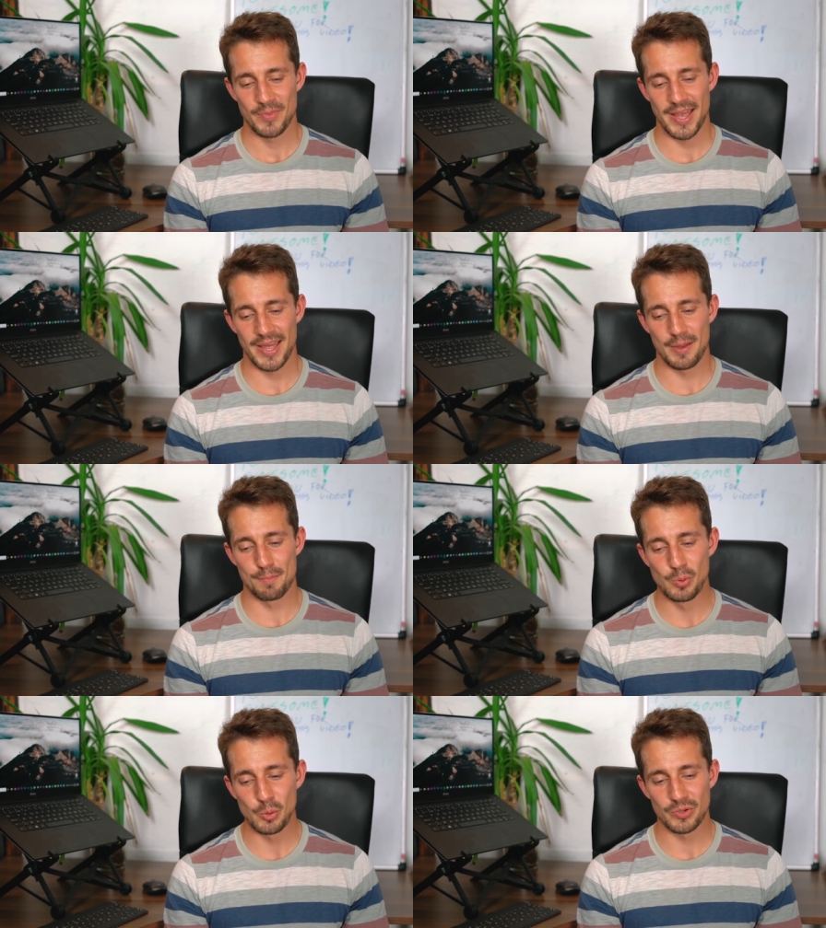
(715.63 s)
And a
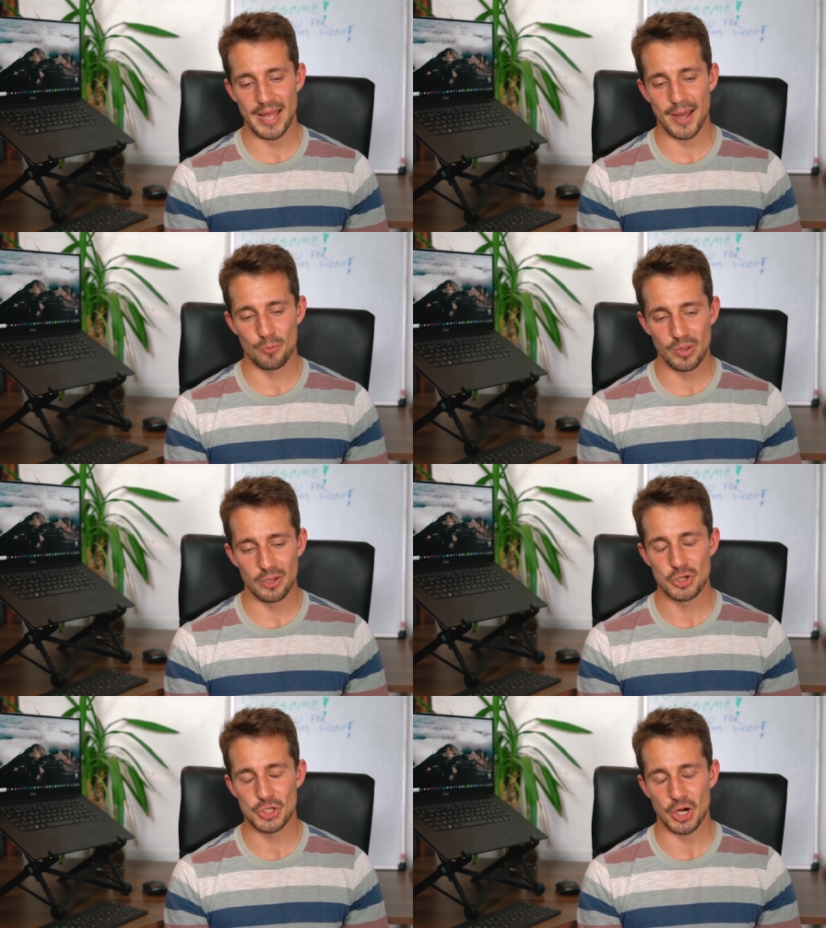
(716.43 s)
book that
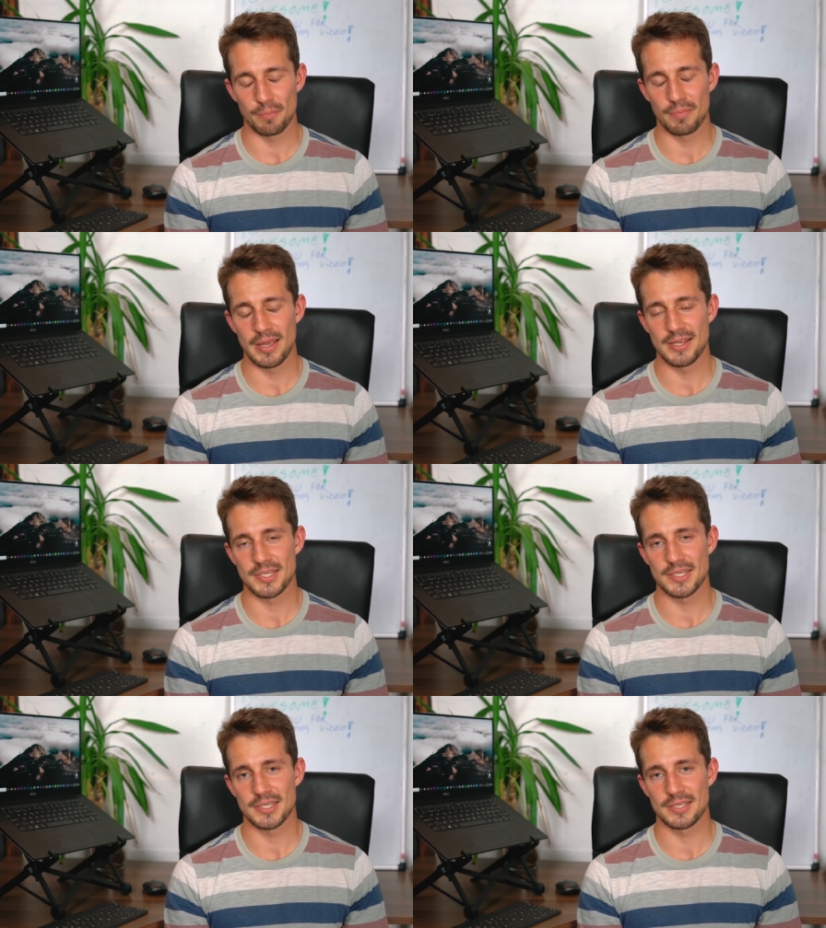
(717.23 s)
really shocked me
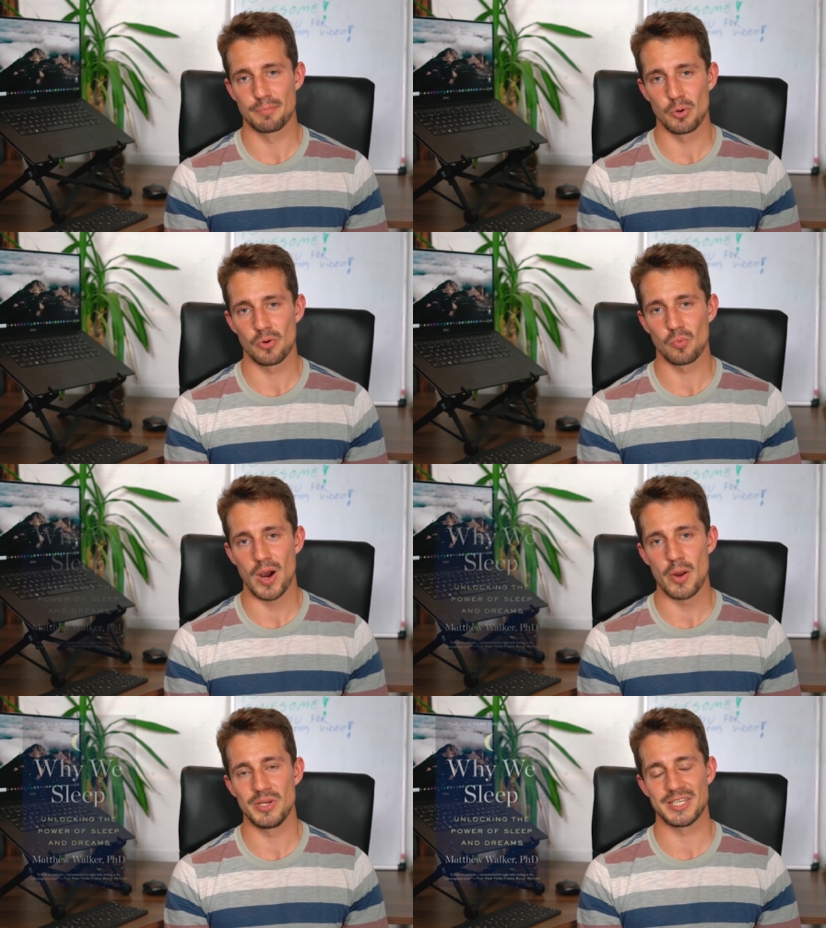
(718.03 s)
is the book
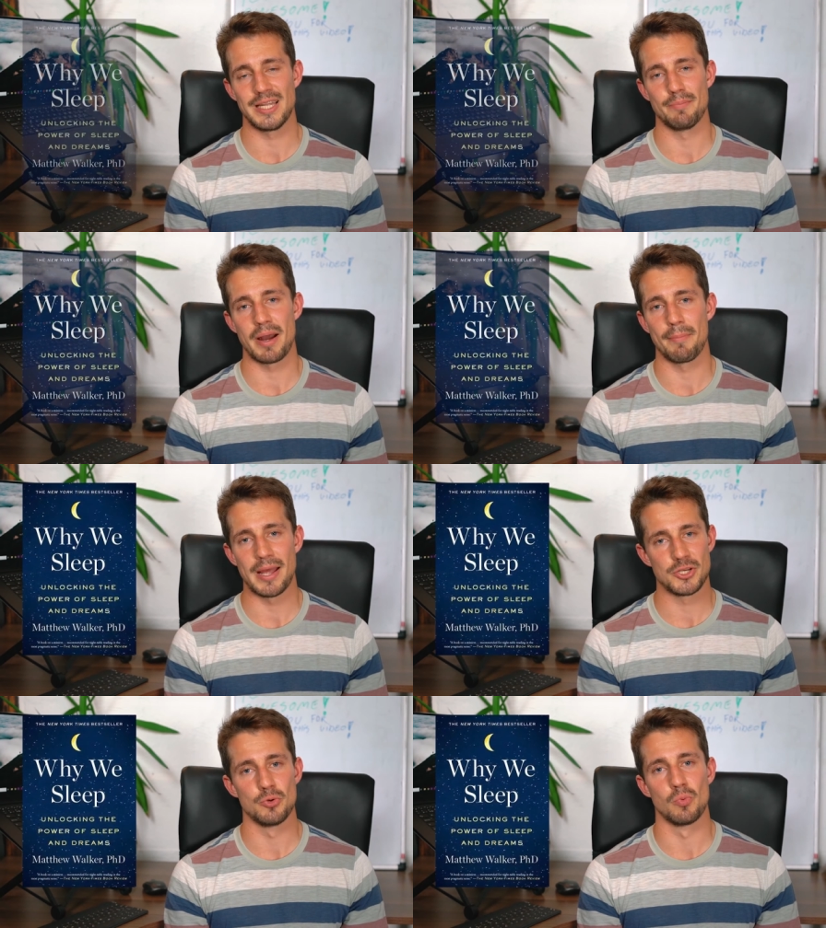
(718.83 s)
Why We Sleep by
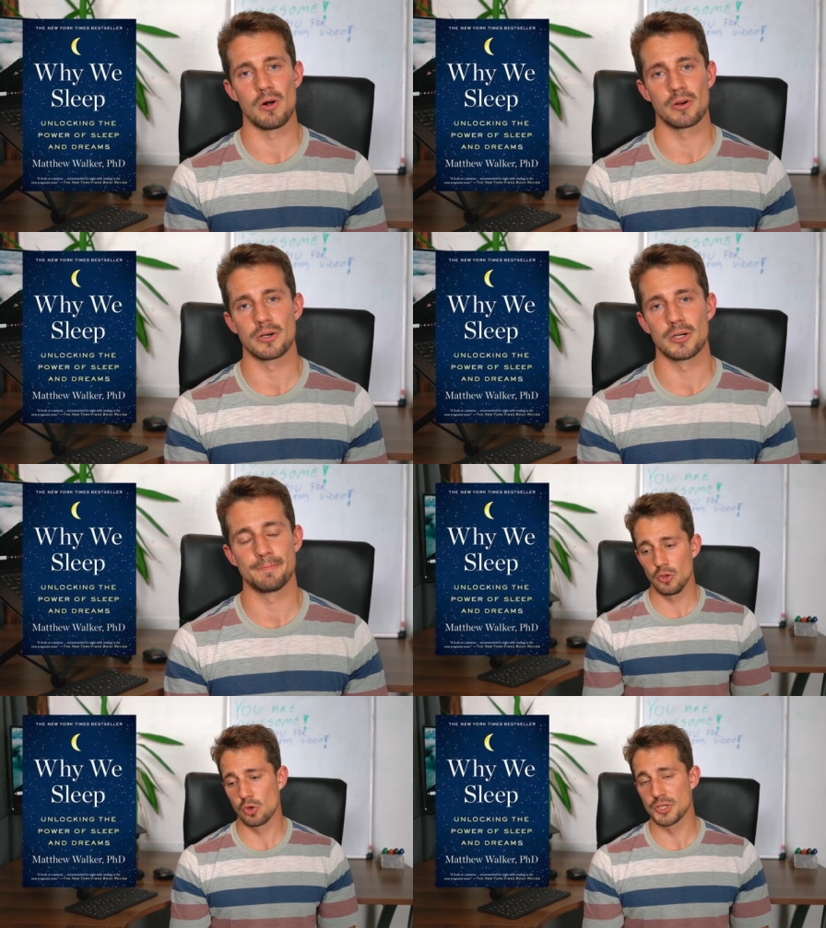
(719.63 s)
Matthew Walker.
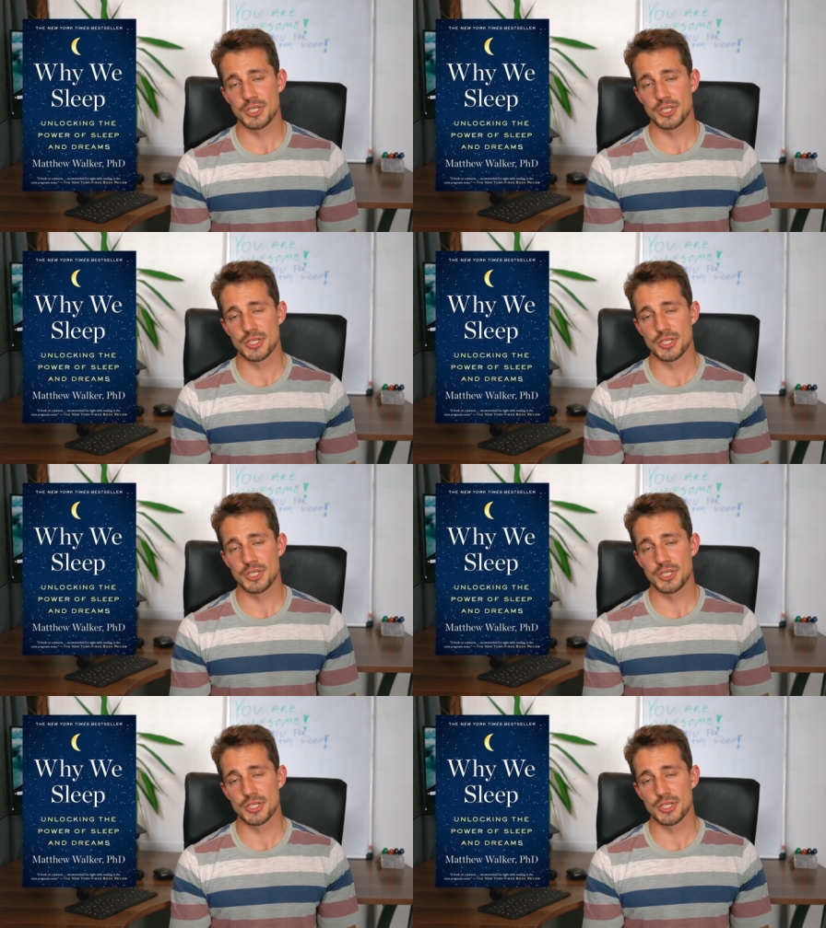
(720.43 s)
You could